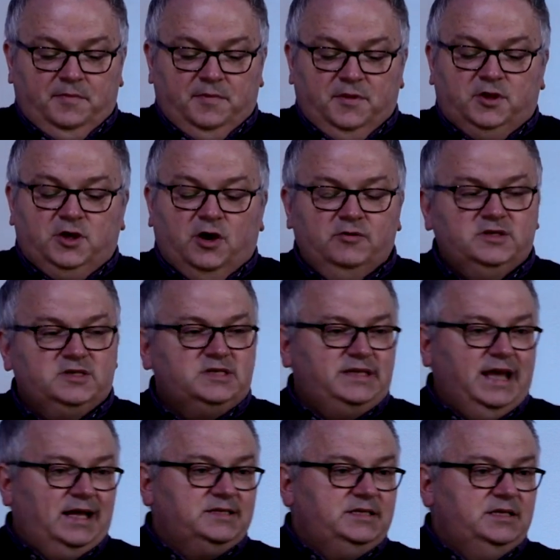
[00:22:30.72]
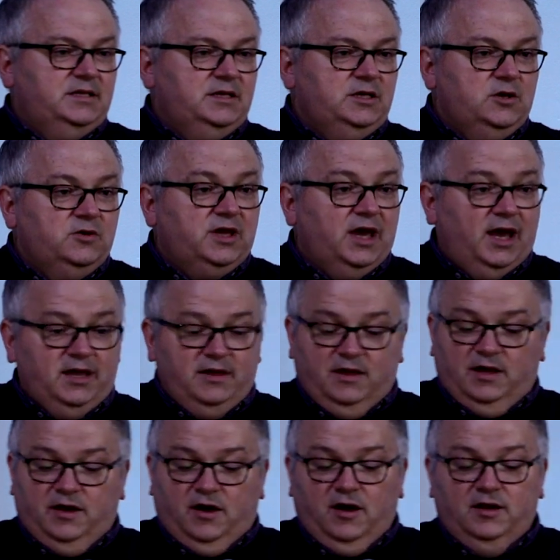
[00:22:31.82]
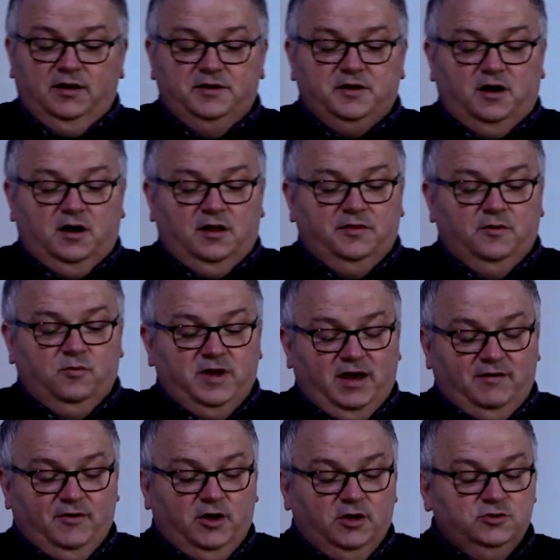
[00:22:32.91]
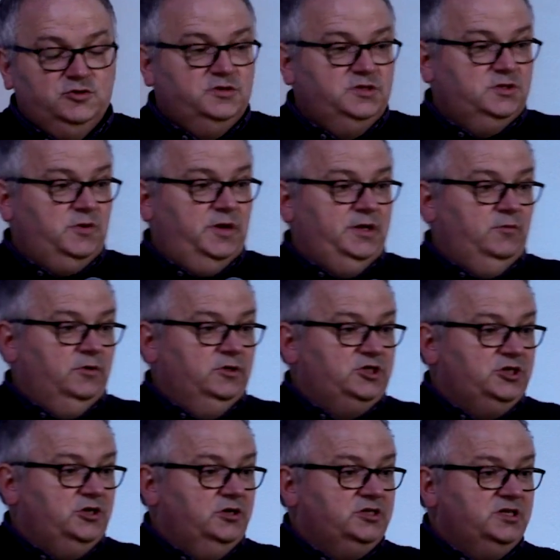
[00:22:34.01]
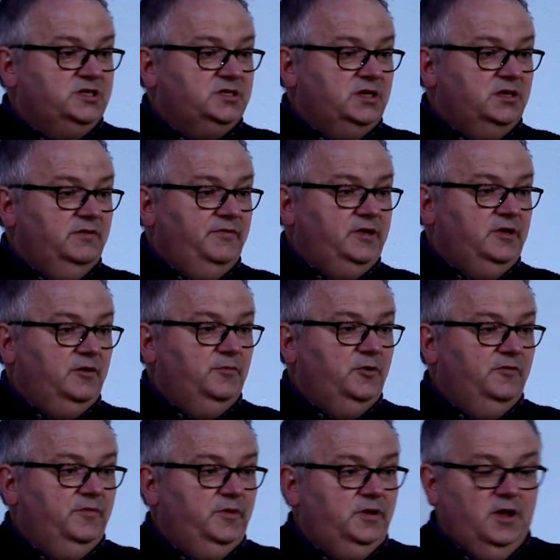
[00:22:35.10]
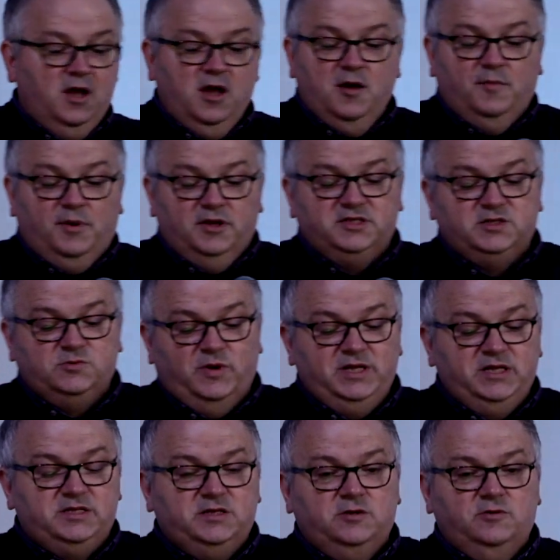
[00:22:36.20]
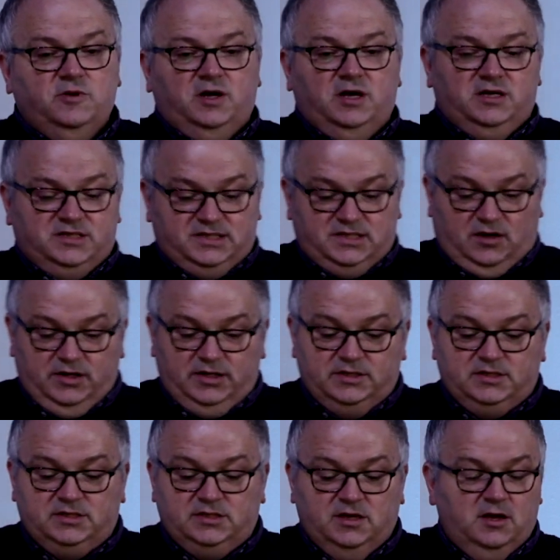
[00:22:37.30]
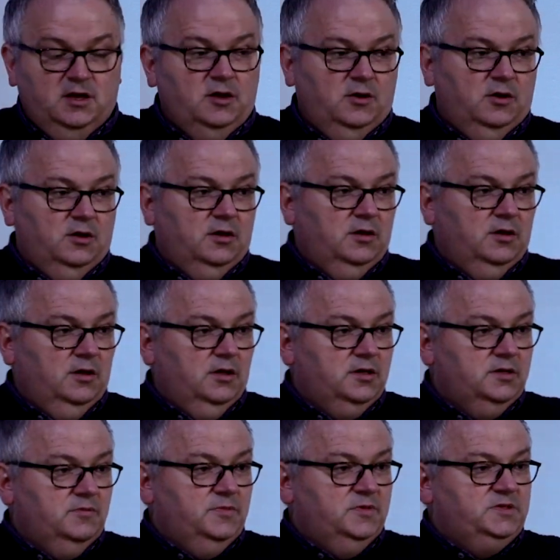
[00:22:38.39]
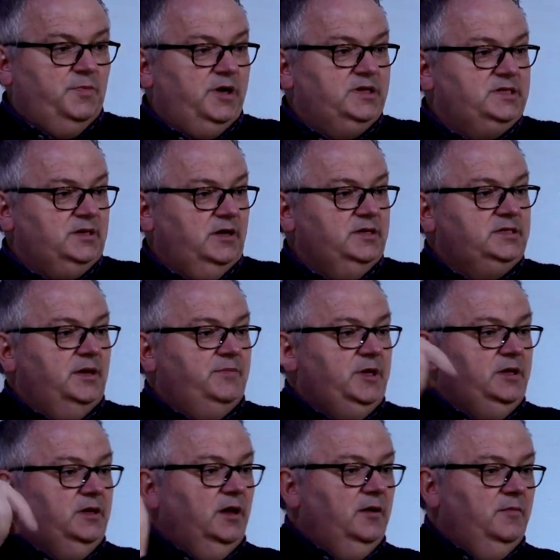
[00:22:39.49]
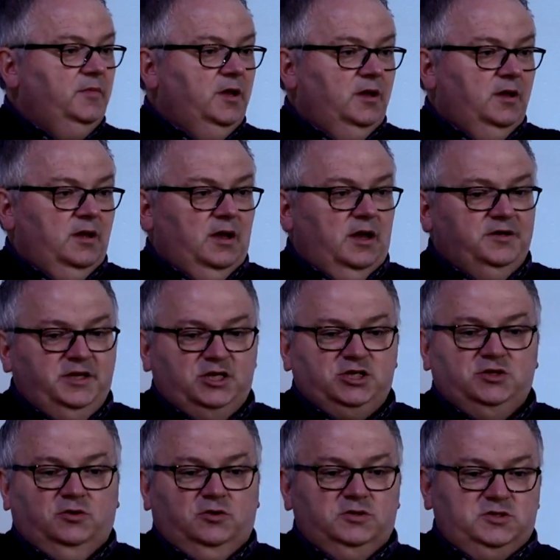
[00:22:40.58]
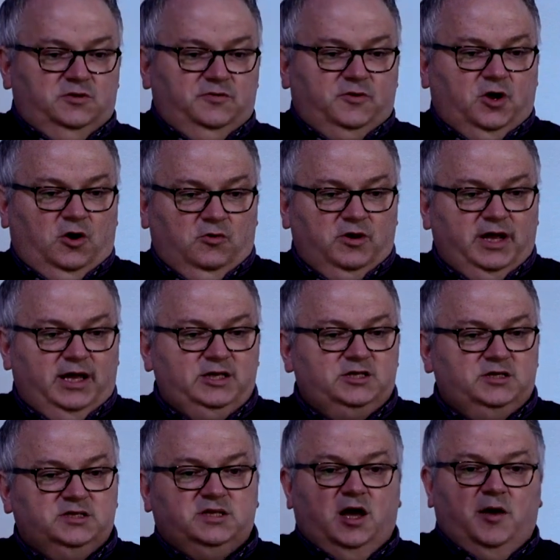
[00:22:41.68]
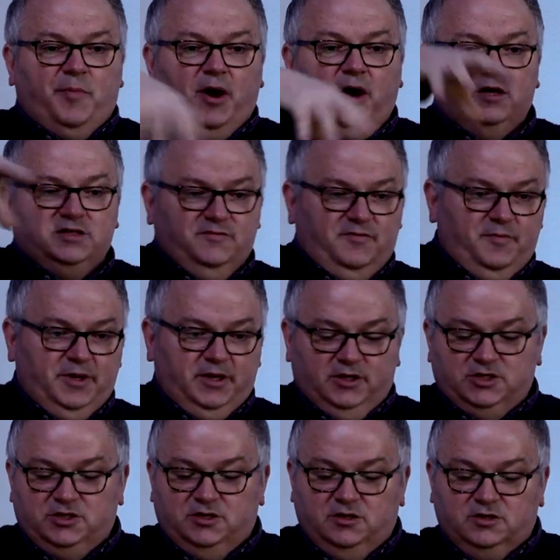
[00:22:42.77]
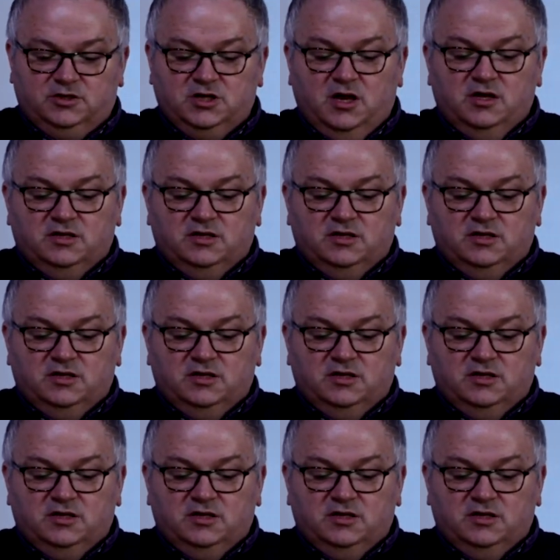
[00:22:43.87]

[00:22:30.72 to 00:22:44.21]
The current stats in the UK and Ireland are that we have 121 churches in the vineyard movement, plus 22 sites. By sites, I mean additional sort of congregations that are part of a bigger church.